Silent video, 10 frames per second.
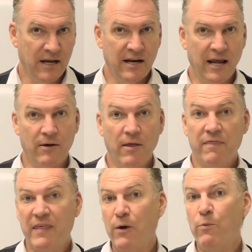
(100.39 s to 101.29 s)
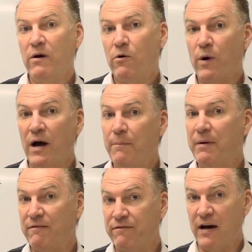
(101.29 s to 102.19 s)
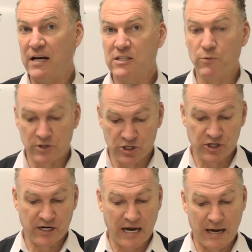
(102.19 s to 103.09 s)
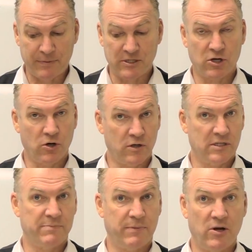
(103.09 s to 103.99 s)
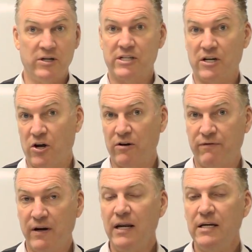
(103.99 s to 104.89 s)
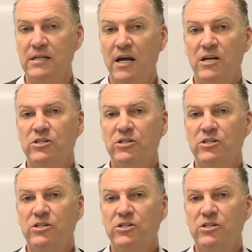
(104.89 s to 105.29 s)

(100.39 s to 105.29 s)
Now, they wear away a bit faster, which is your carpets, curtains, blinds and light fittings,